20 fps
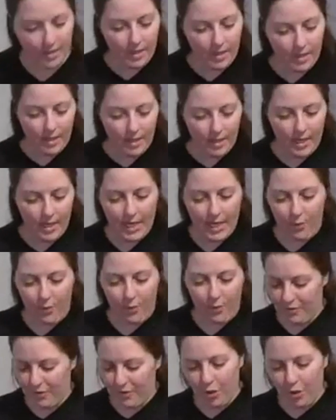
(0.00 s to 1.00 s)
And we have 2
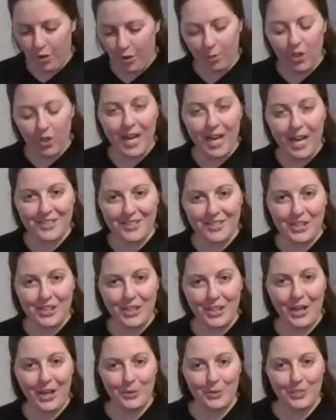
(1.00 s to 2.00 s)
more eyes to go.
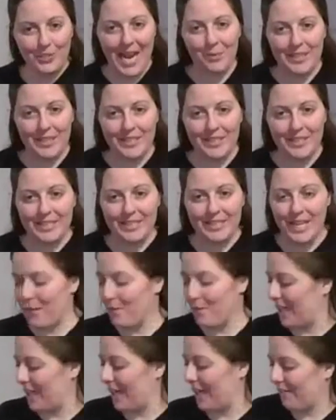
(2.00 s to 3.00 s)
Dad, we decided, was
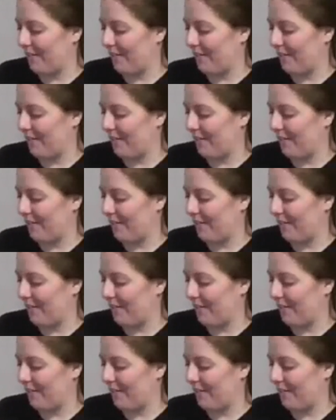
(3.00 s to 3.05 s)
going to have